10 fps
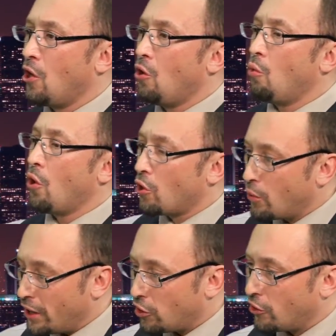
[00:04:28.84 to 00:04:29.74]
what are
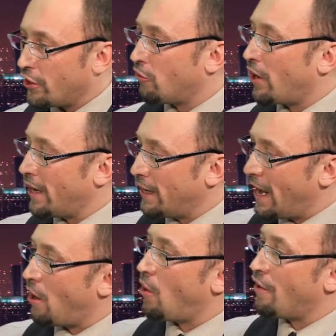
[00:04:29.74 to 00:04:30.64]
we learning right
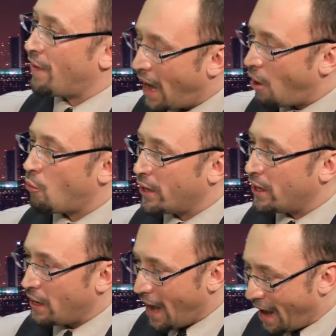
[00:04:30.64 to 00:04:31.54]
now of how we
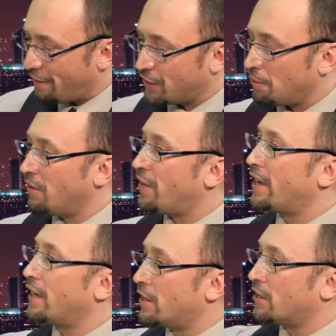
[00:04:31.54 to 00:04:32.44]
have to be
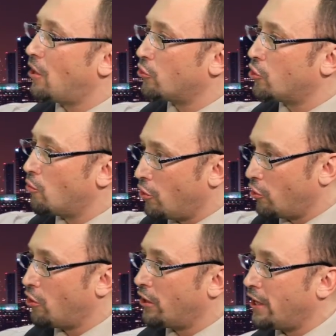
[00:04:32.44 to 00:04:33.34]
fighting this culture war? And
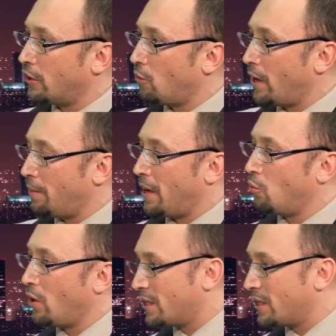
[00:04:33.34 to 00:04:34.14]
you're leading the way, Ben. One